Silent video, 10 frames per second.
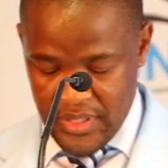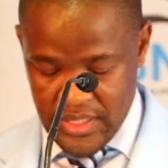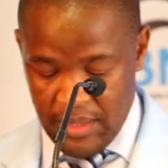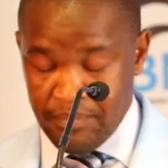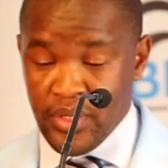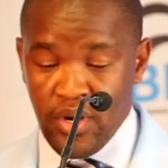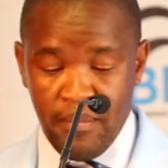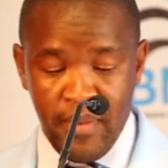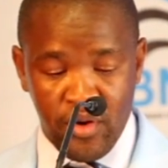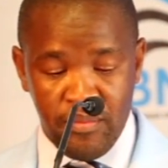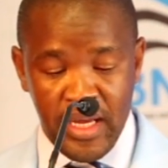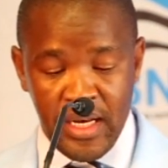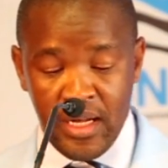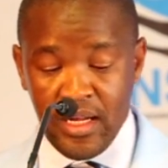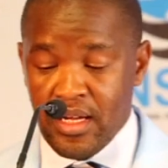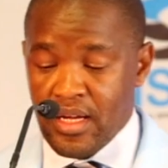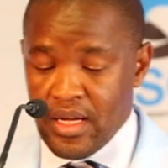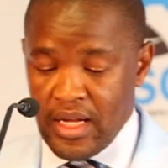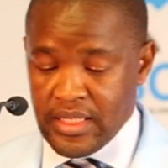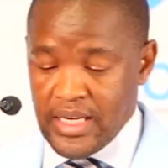Mr. Piwa Marobela,
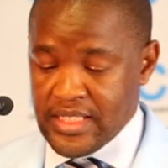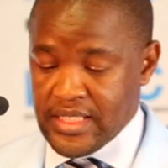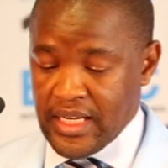and then a